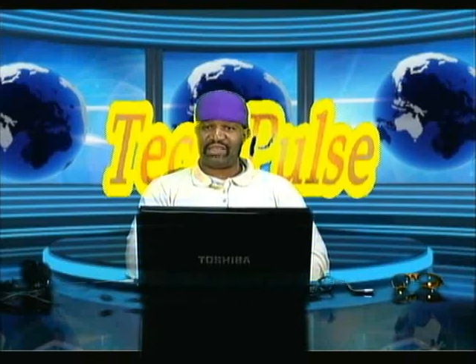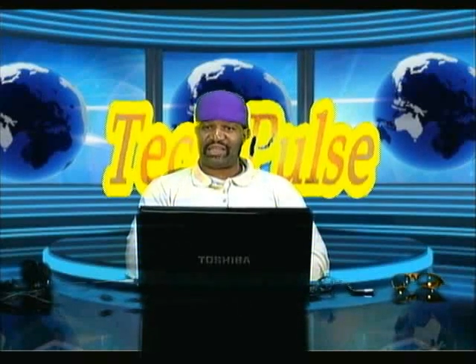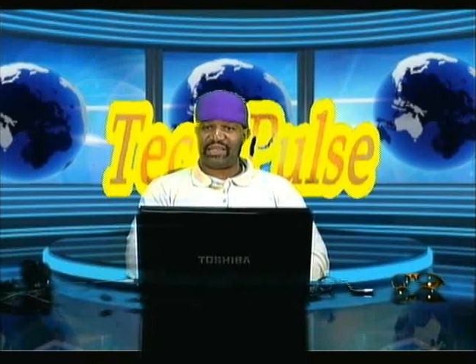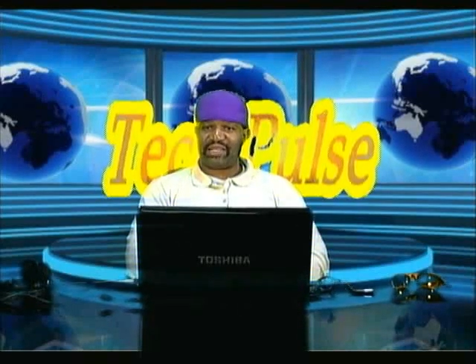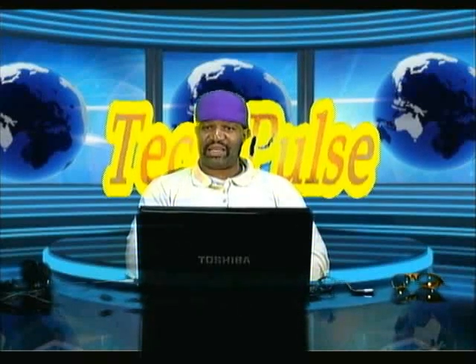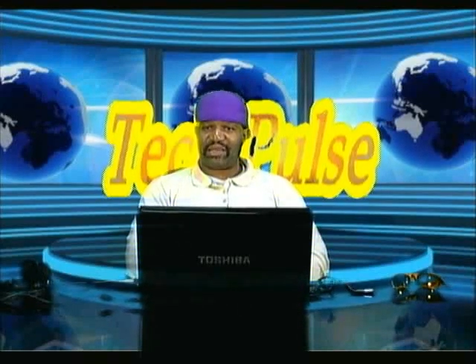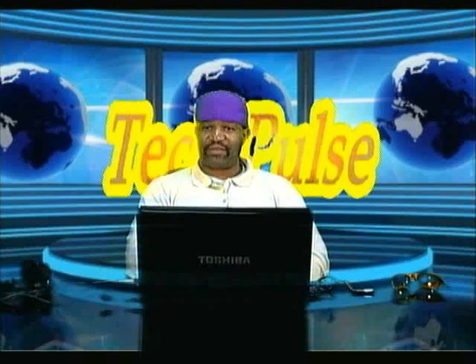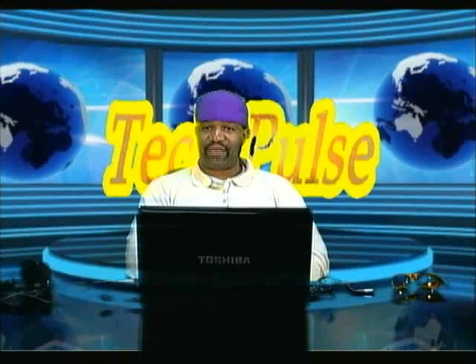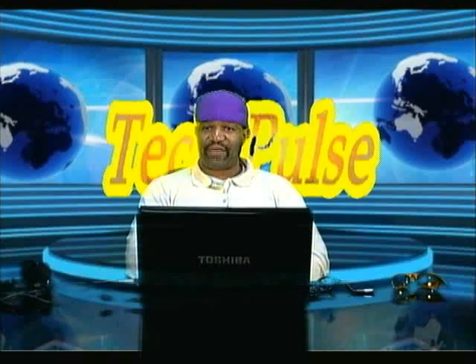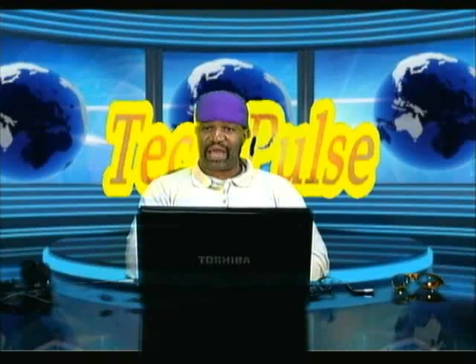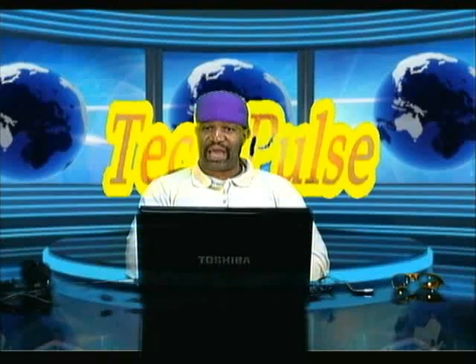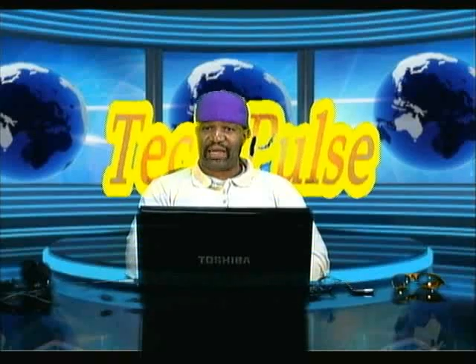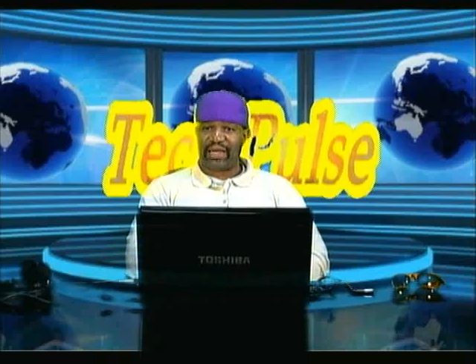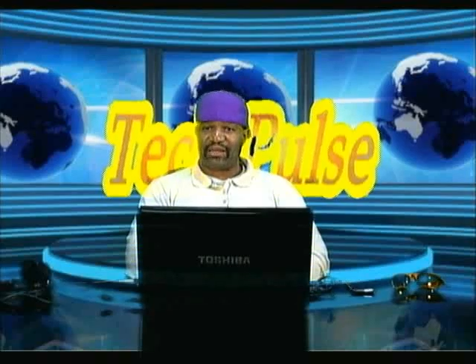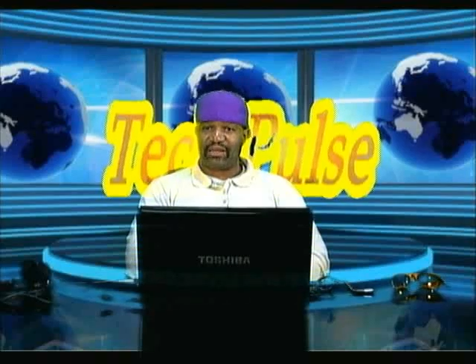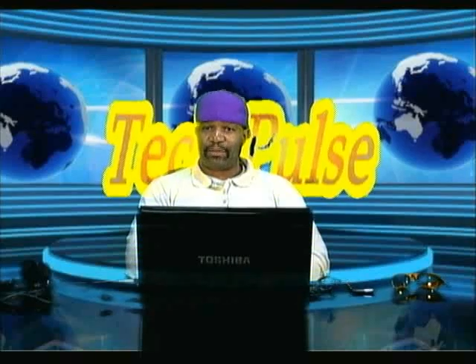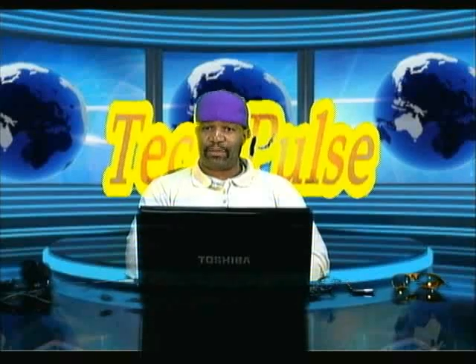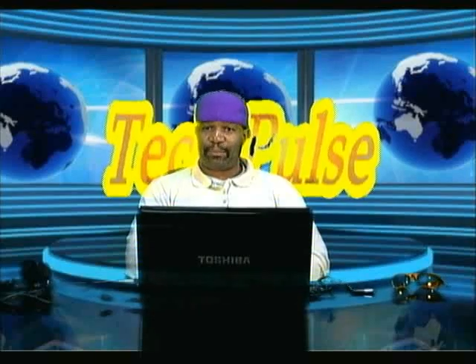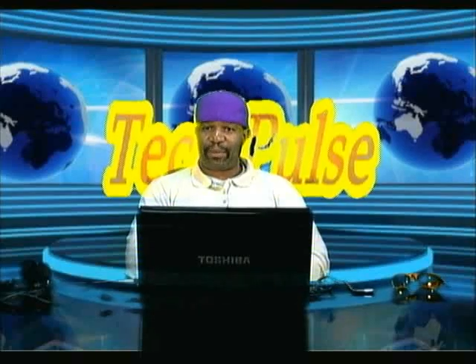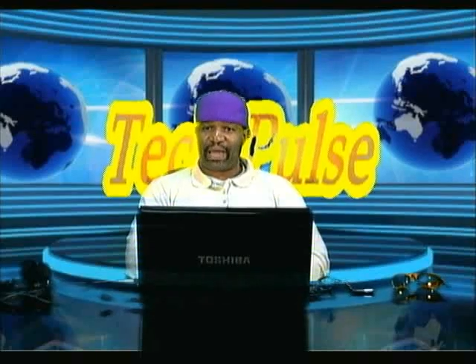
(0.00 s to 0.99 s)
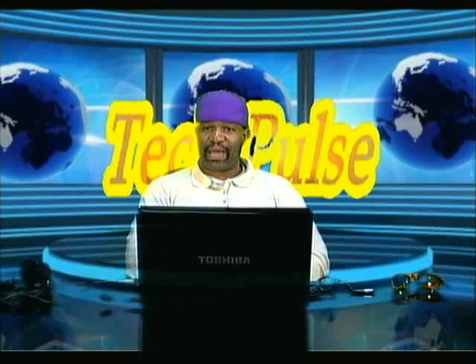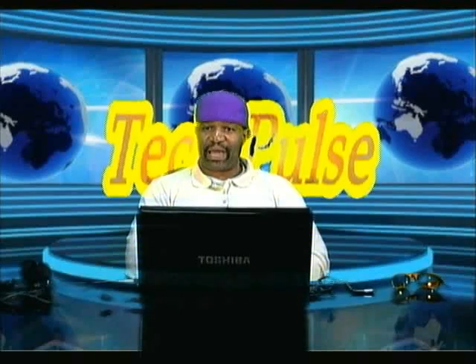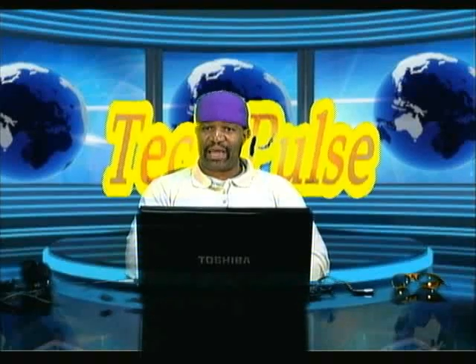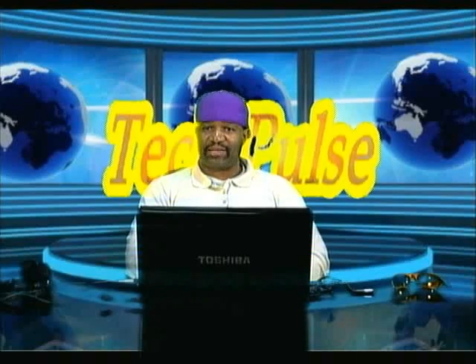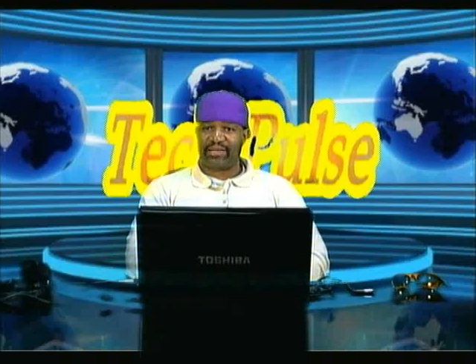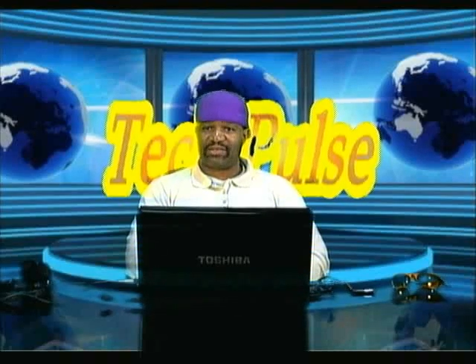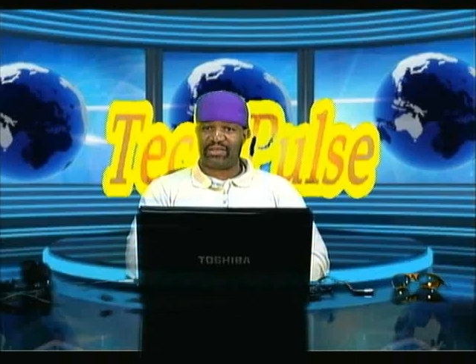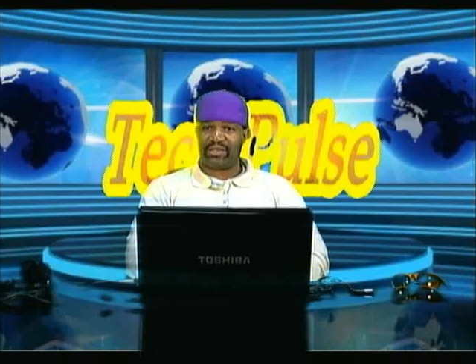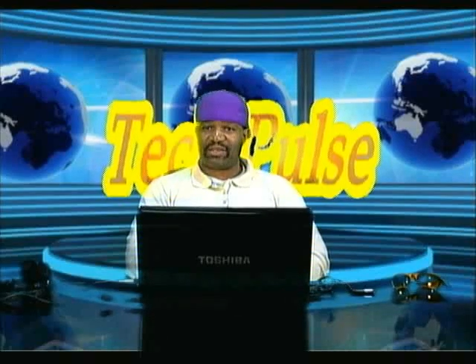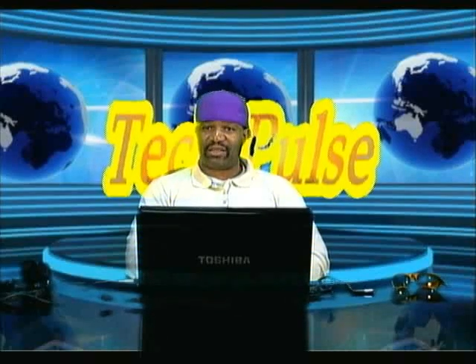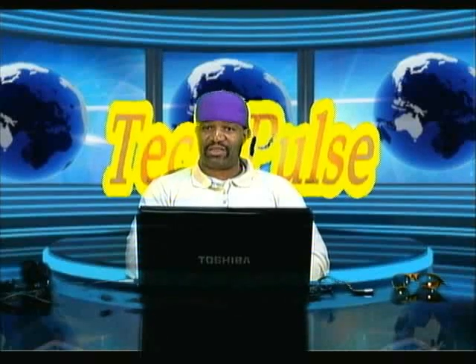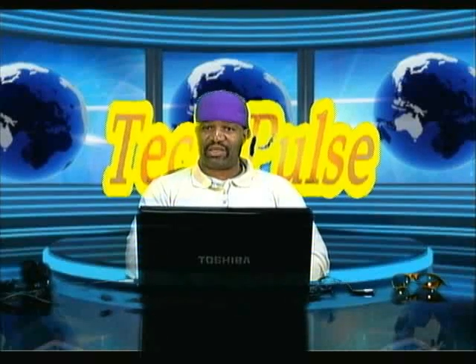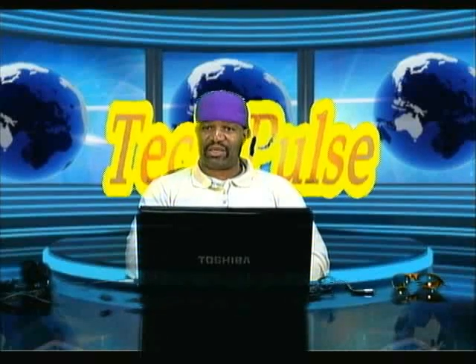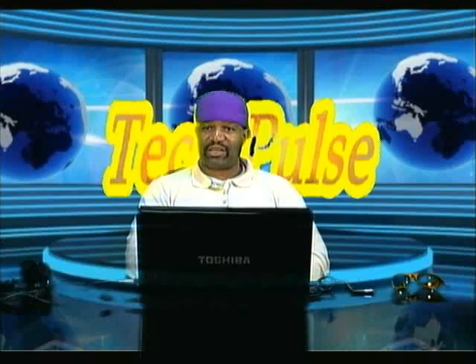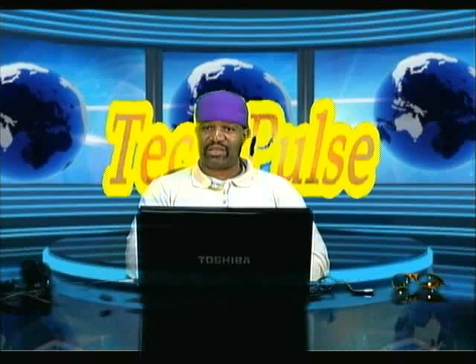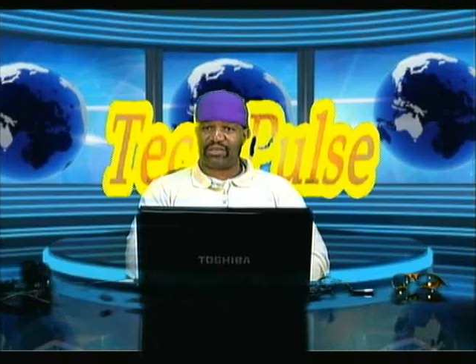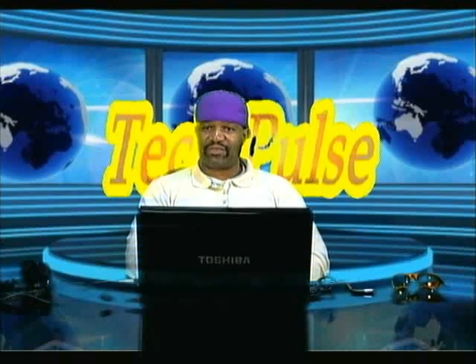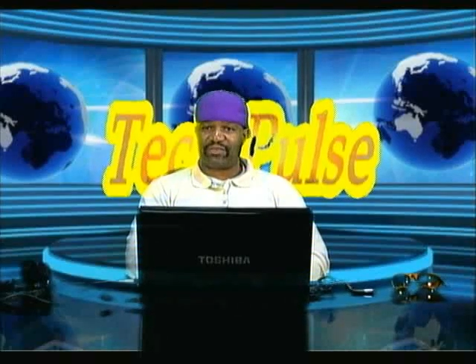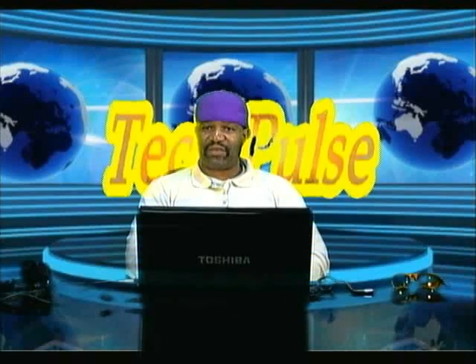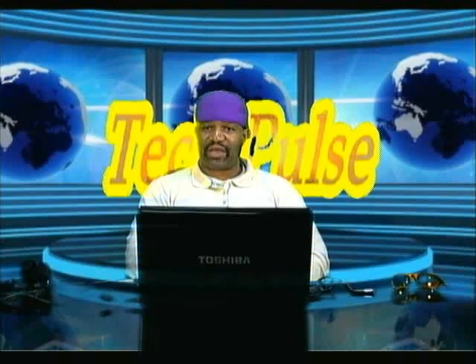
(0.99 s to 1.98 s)
that they've had in the past and the
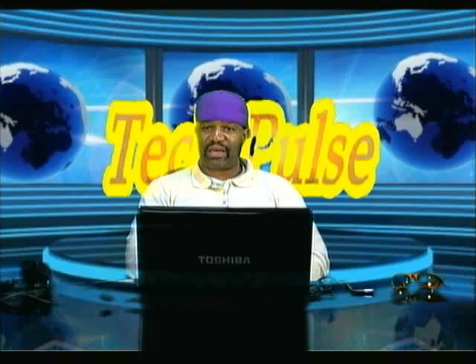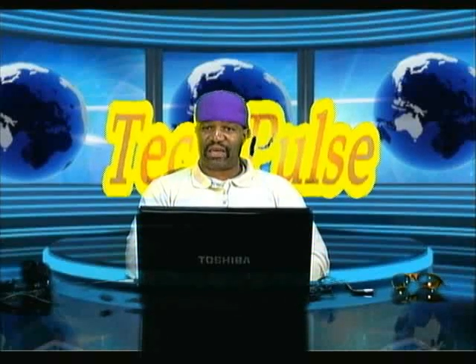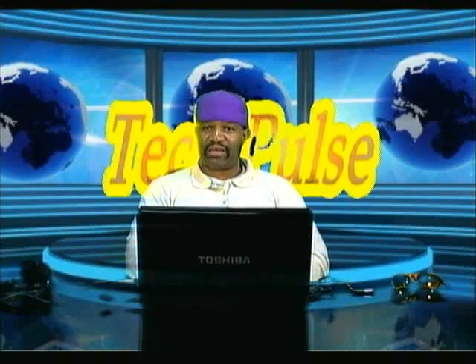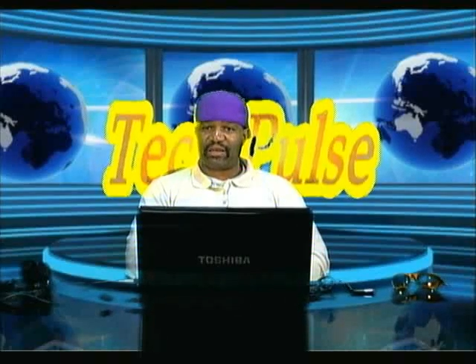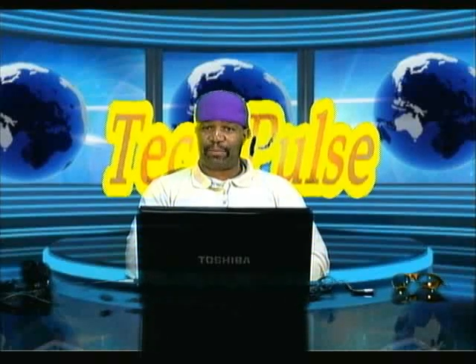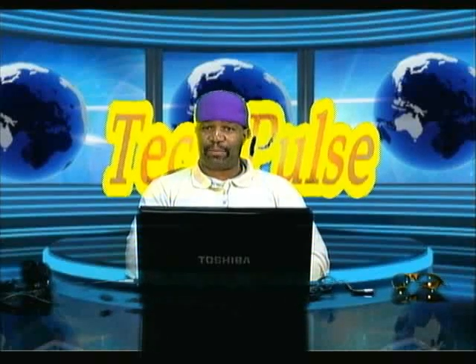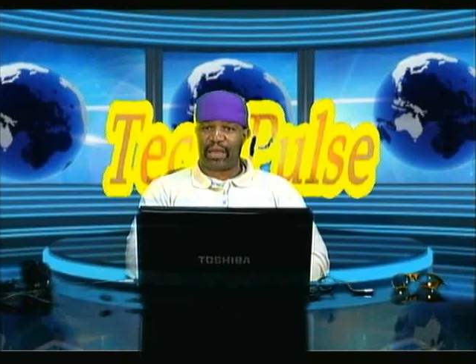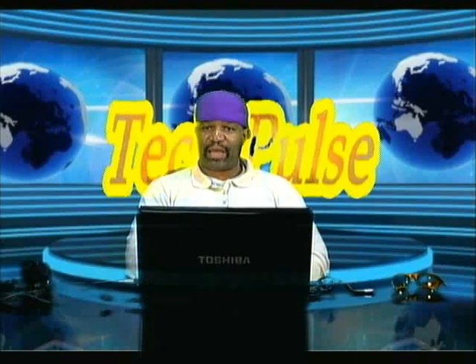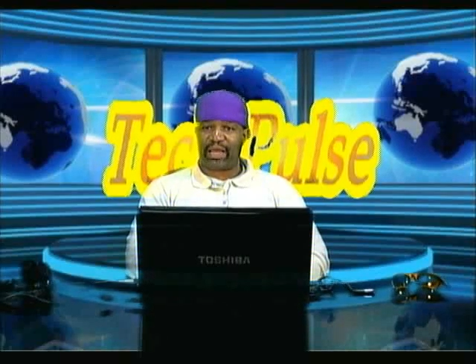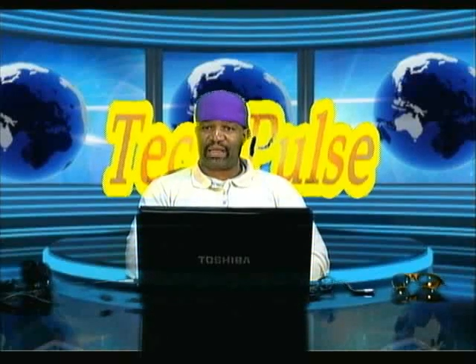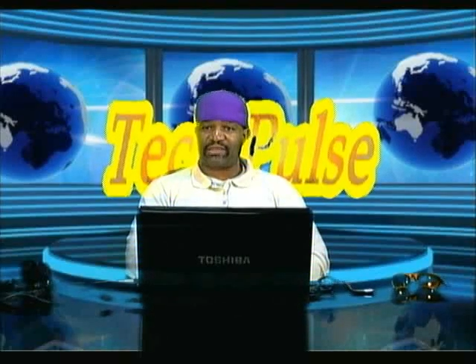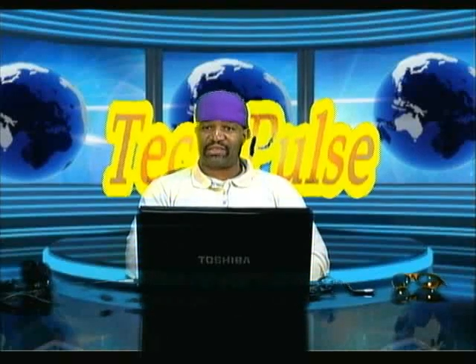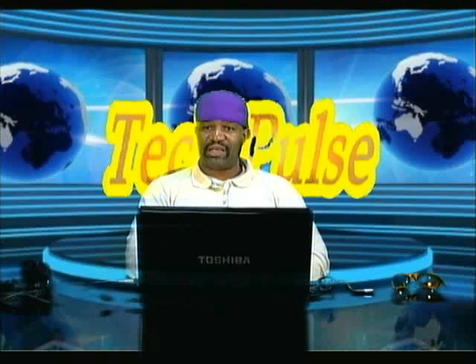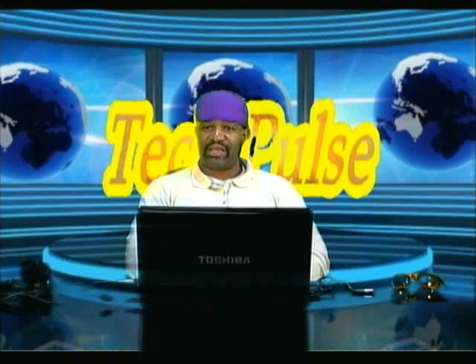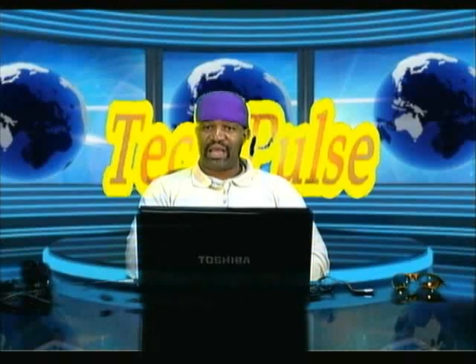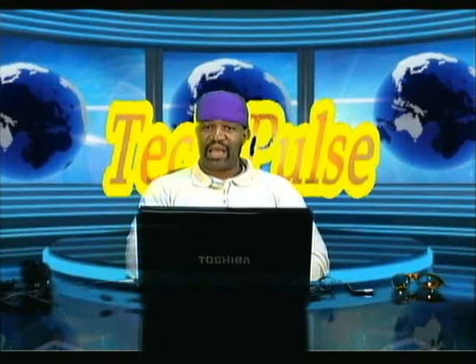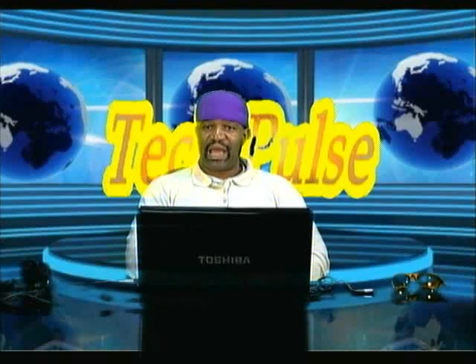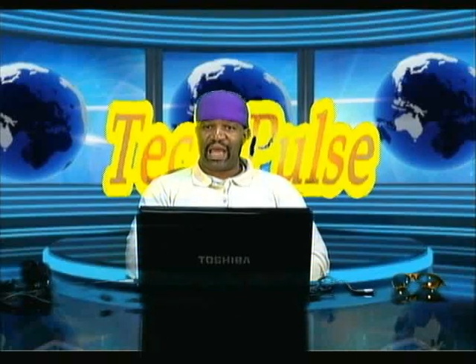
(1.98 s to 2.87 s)
things they've had in the past.